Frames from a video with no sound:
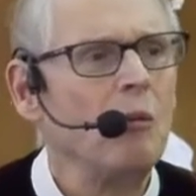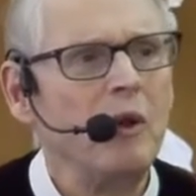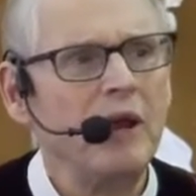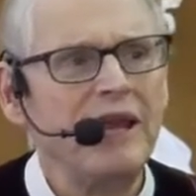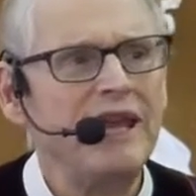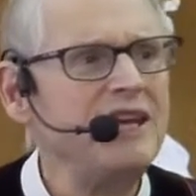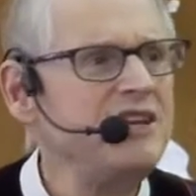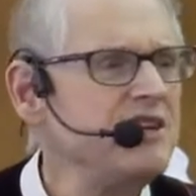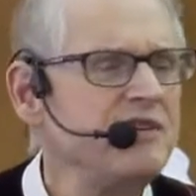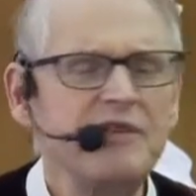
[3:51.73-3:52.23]

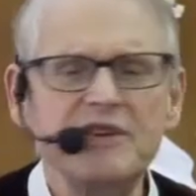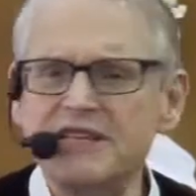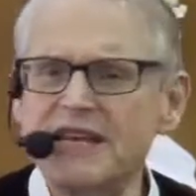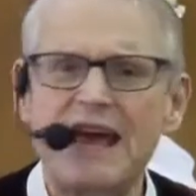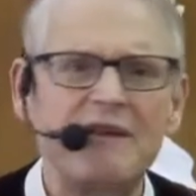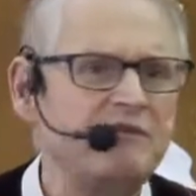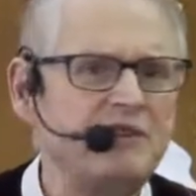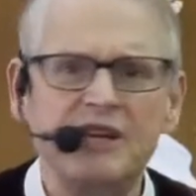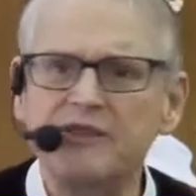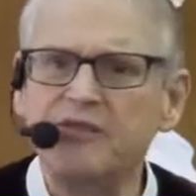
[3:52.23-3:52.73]
each of us
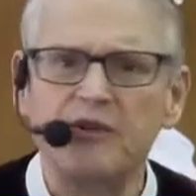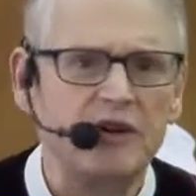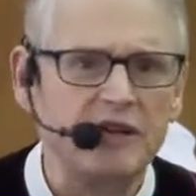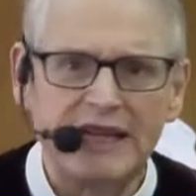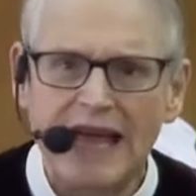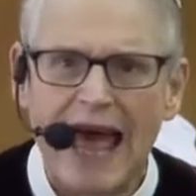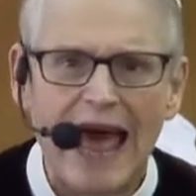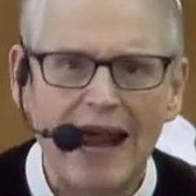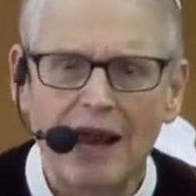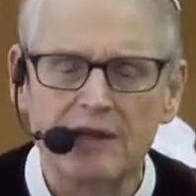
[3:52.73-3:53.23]
have different
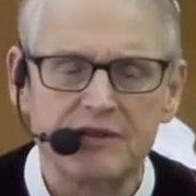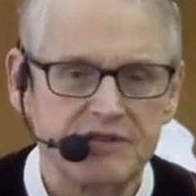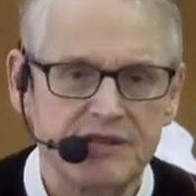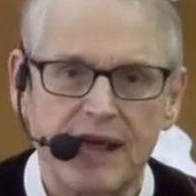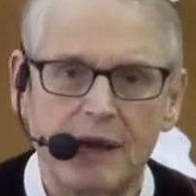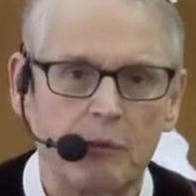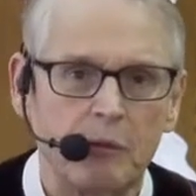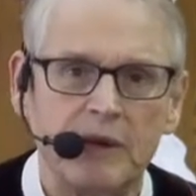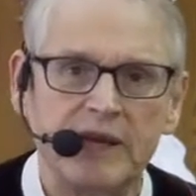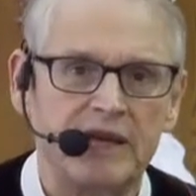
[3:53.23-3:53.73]
talents
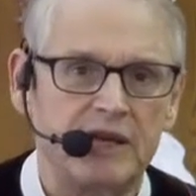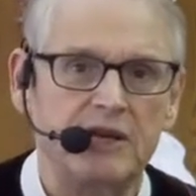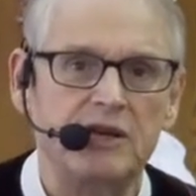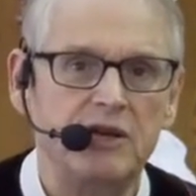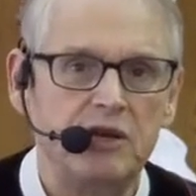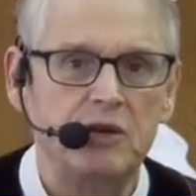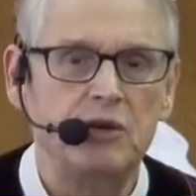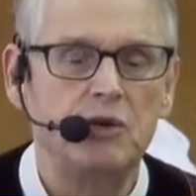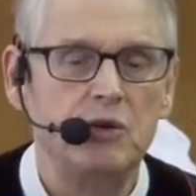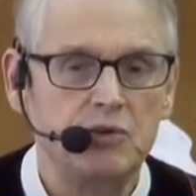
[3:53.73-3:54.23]
that we can
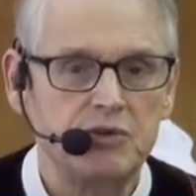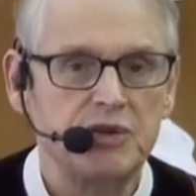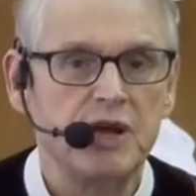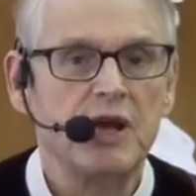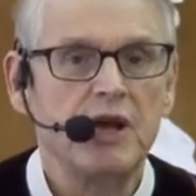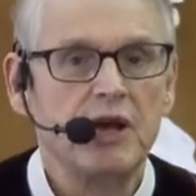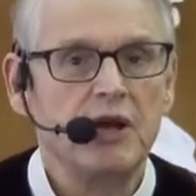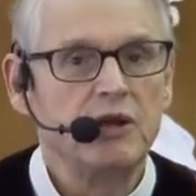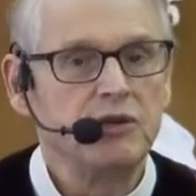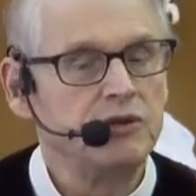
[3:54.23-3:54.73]
use
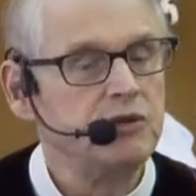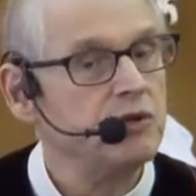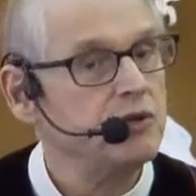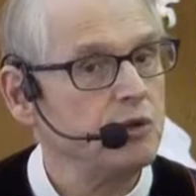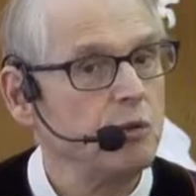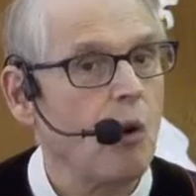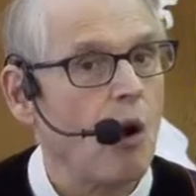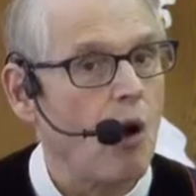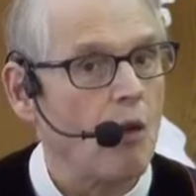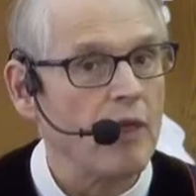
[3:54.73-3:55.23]
to
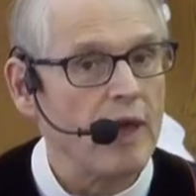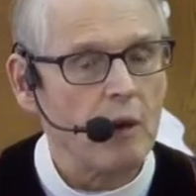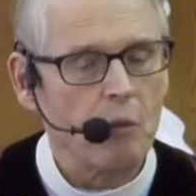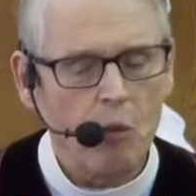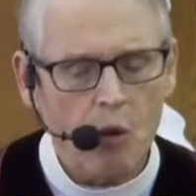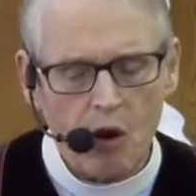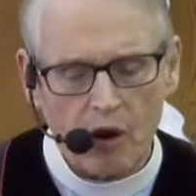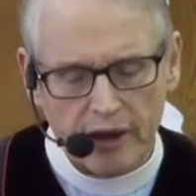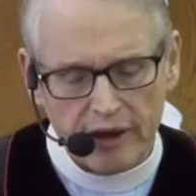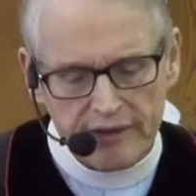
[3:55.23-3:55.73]
do all that
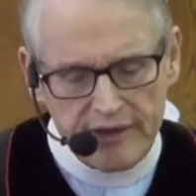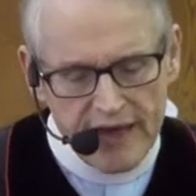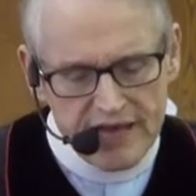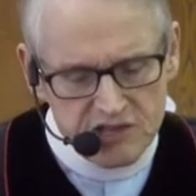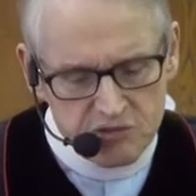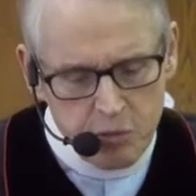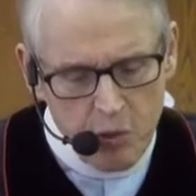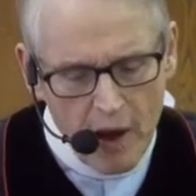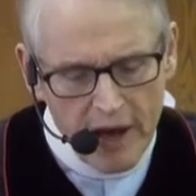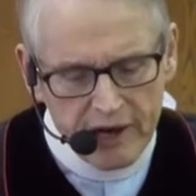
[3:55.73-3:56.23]
work. And
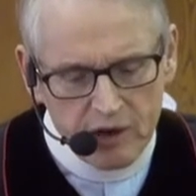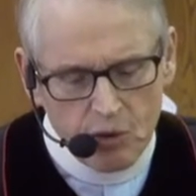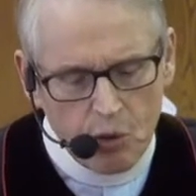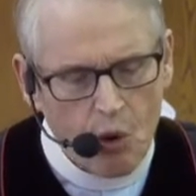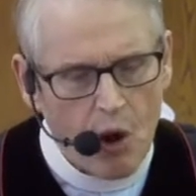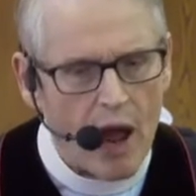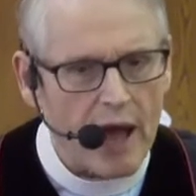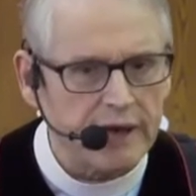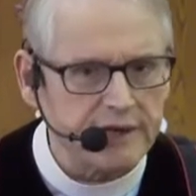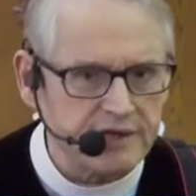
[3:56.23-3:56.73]
that's why
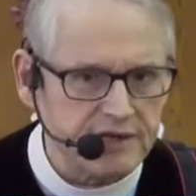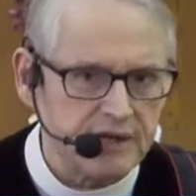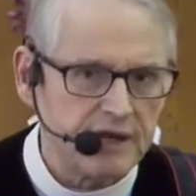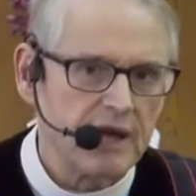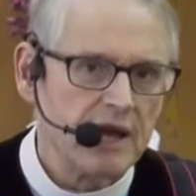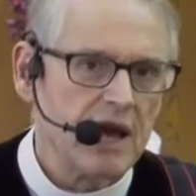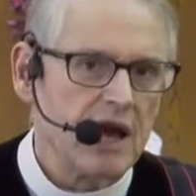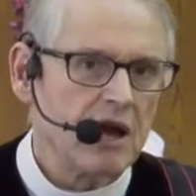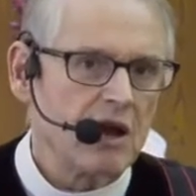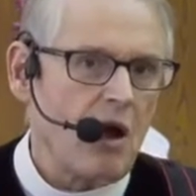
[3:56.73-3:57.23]
Christ
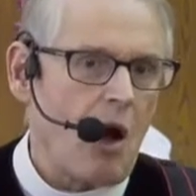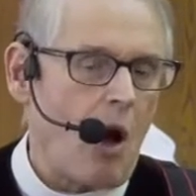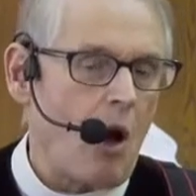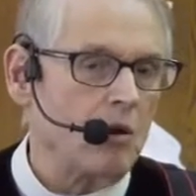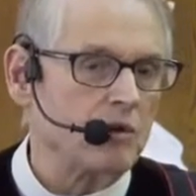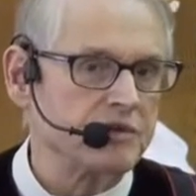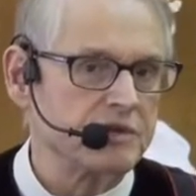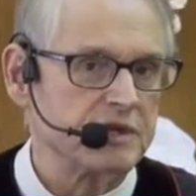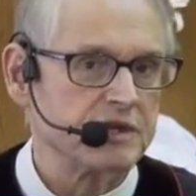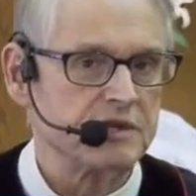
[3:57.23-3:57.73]

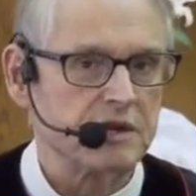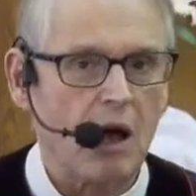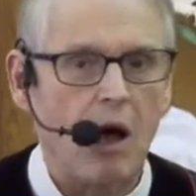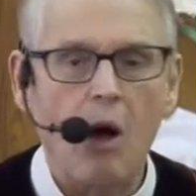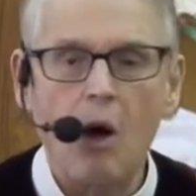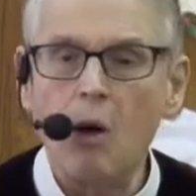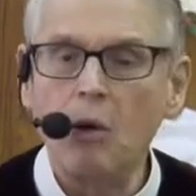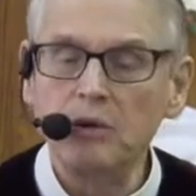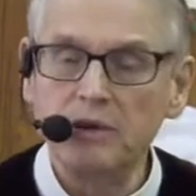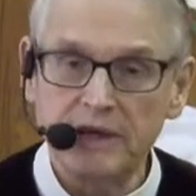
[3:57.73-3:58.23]
calls us
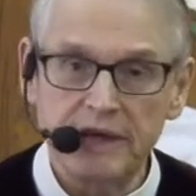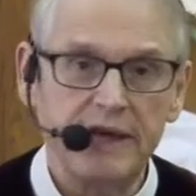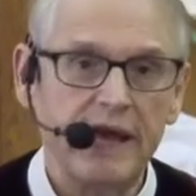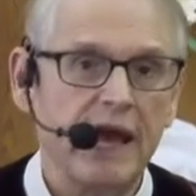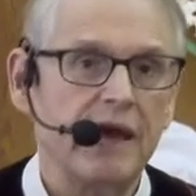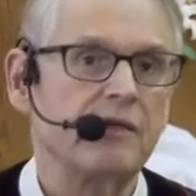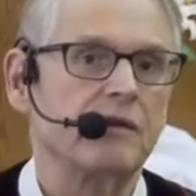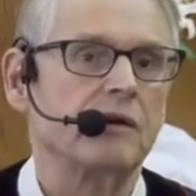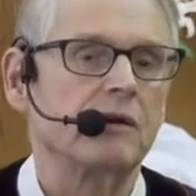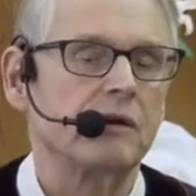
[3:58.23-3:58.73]
all
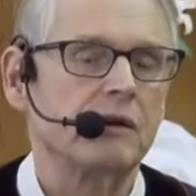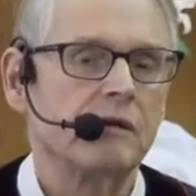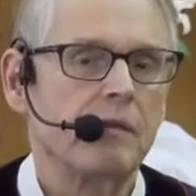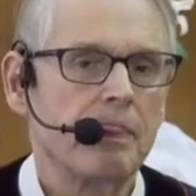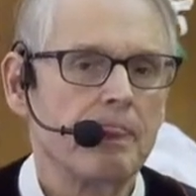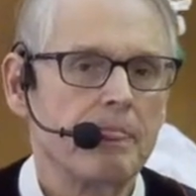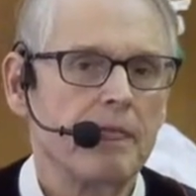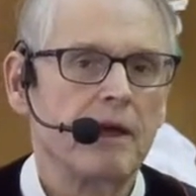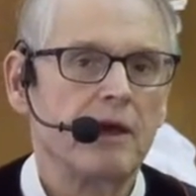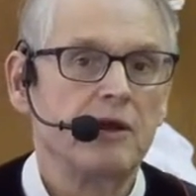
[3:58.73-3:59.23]
together
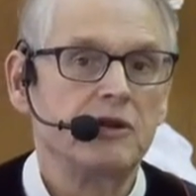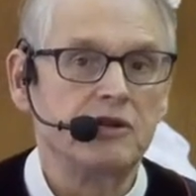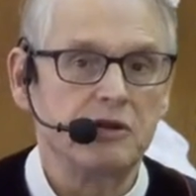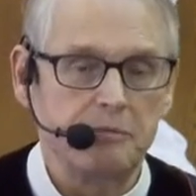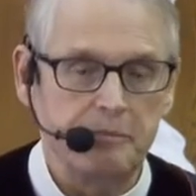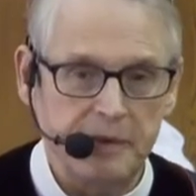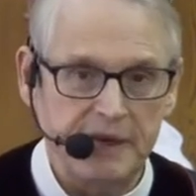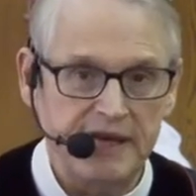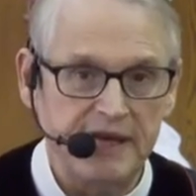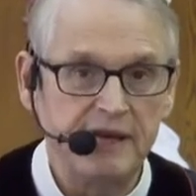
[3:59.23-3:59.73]
to
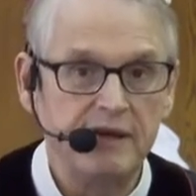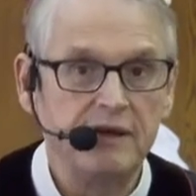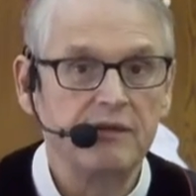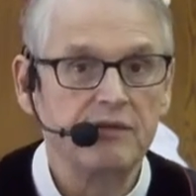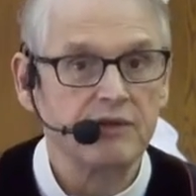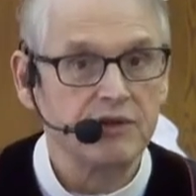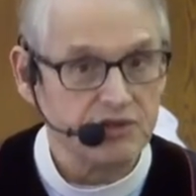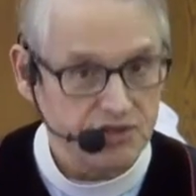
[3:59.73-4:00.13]
be the